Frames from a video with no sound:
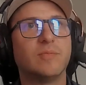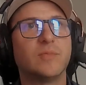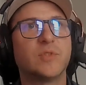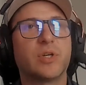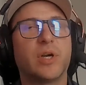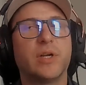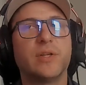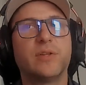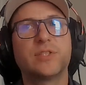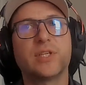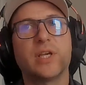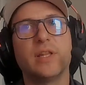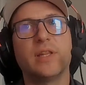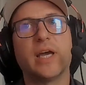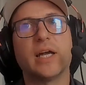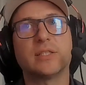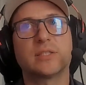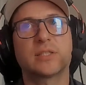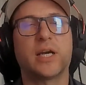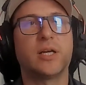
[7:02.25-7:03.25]
So I'd say
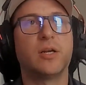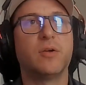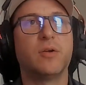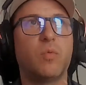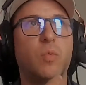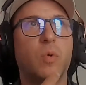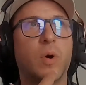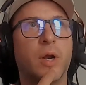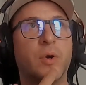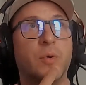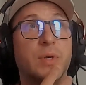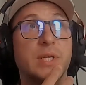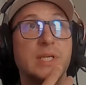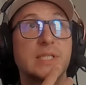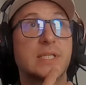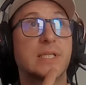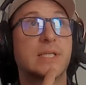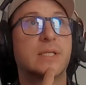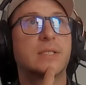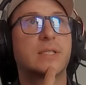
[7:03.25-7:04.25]
that's kind of one
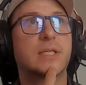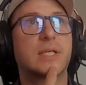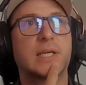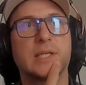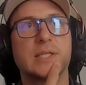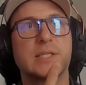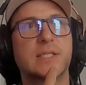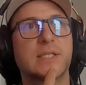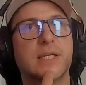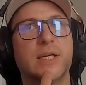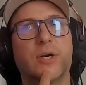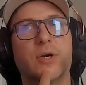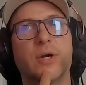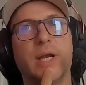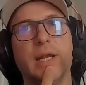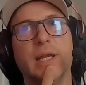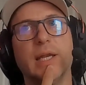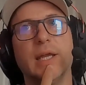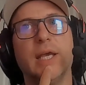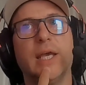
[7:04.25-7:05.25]
reason to consider
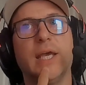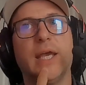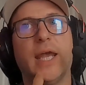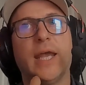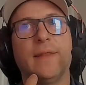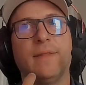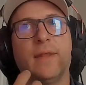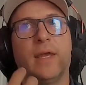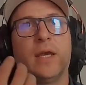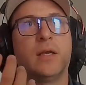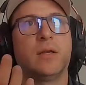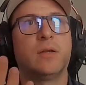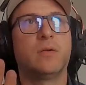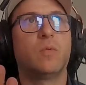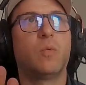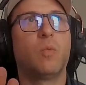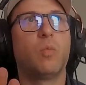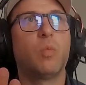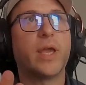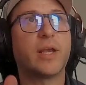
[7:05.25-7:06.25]
it. And
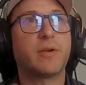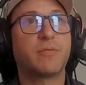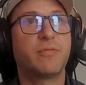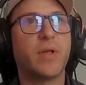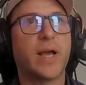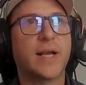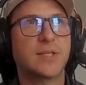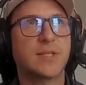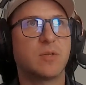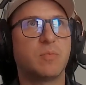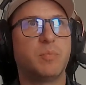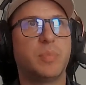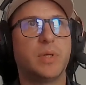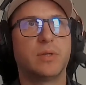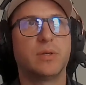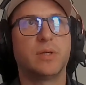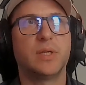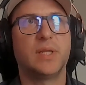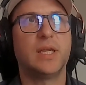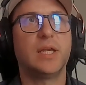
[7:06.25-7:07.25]
then like
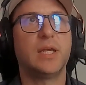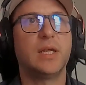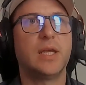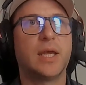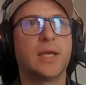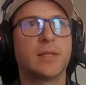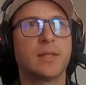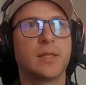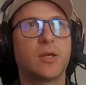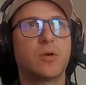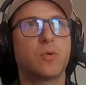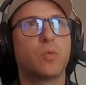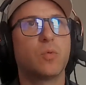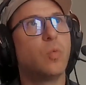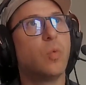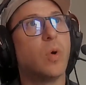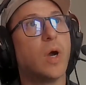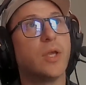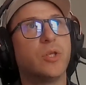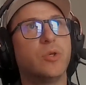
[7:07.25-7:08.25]
flexibility and like
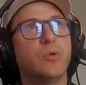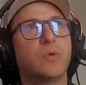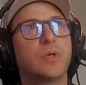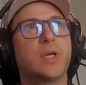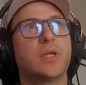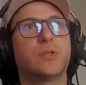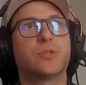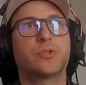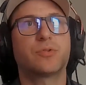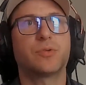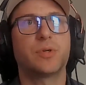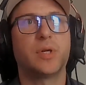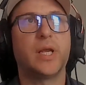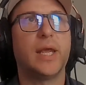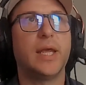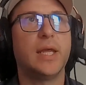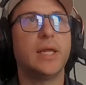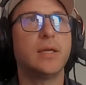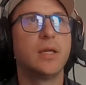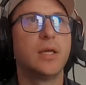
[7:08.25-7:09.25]
what you can
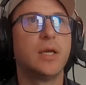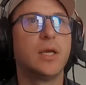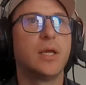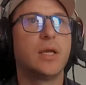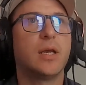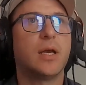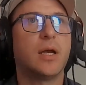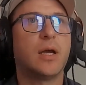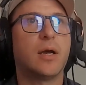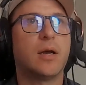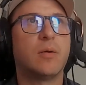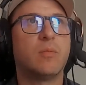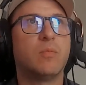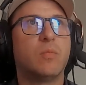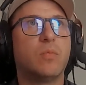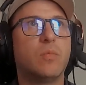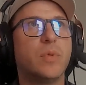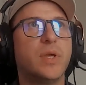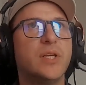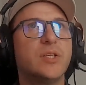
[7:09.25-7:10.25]
create
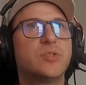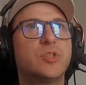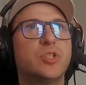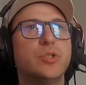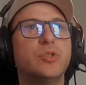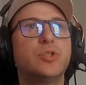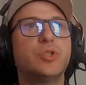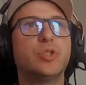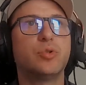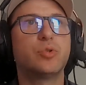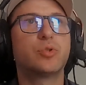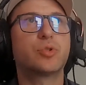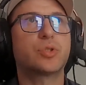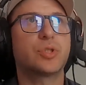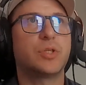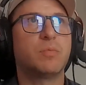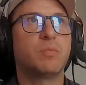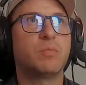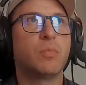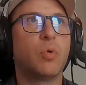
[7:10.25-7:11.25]
is
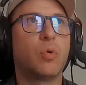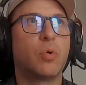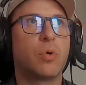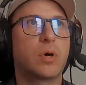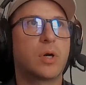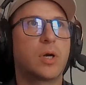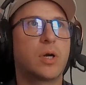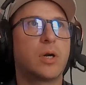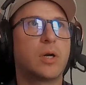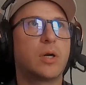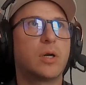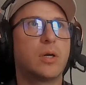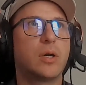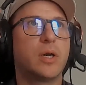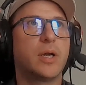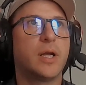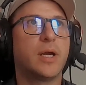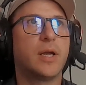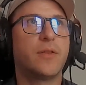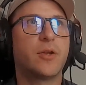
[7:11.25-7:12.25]
usually more,
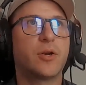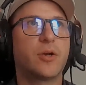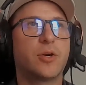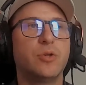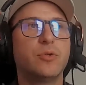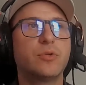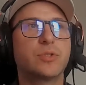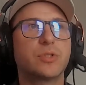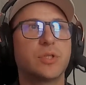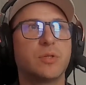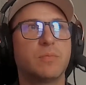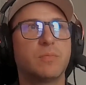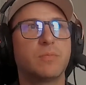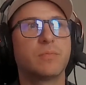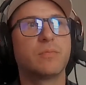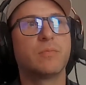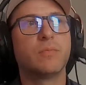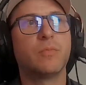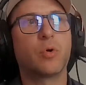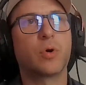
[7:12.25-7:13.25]
there are usually
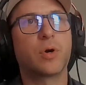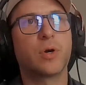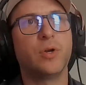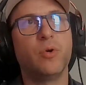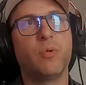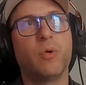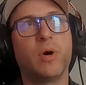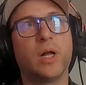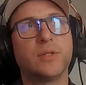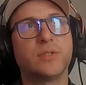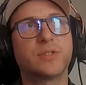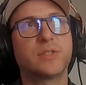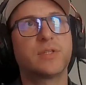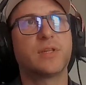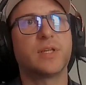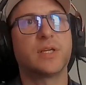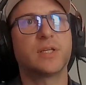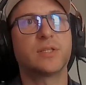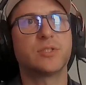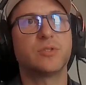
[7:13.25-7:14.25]
more nuanced
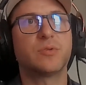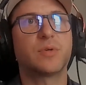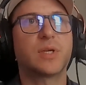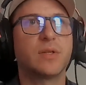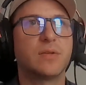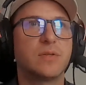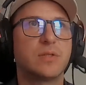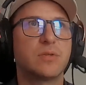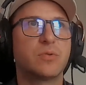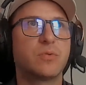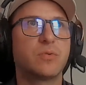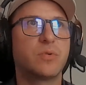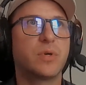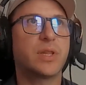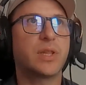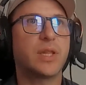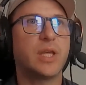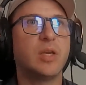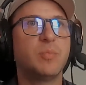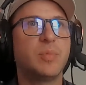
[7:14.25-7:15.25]
things you can do
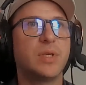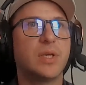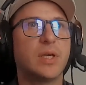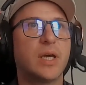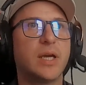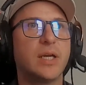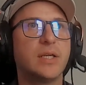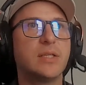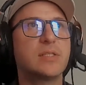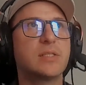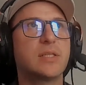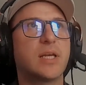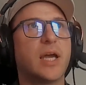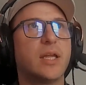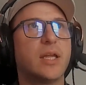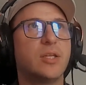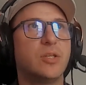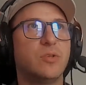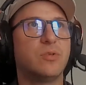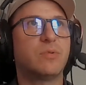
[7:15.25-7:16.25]
with APIs
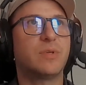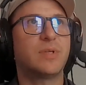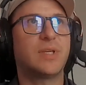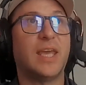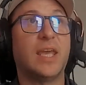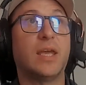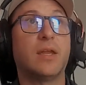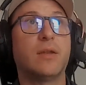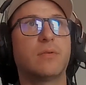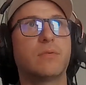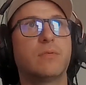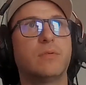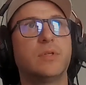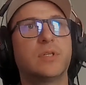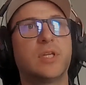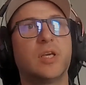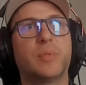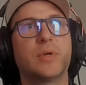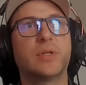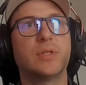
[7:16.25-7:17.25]
that you can't
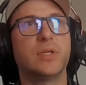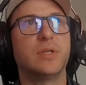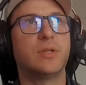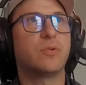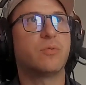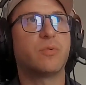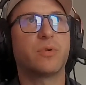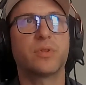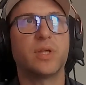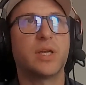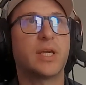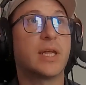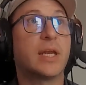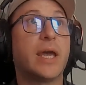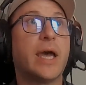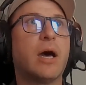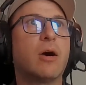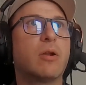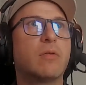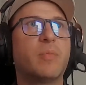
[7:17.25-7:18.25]
typically do with like an
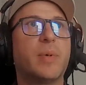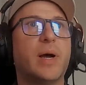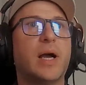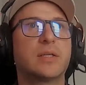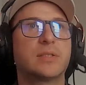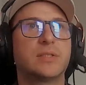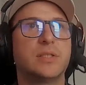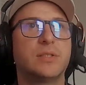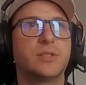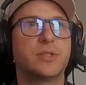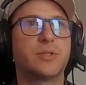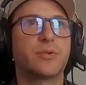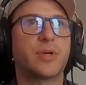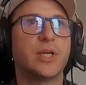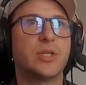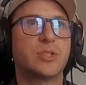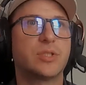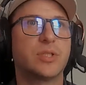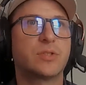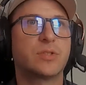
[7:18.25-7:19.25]
out of box
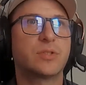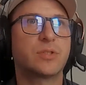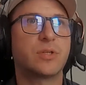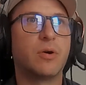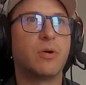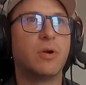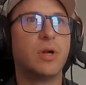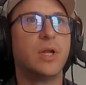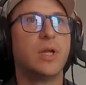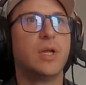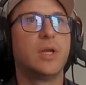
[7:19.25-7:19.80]
integration. So,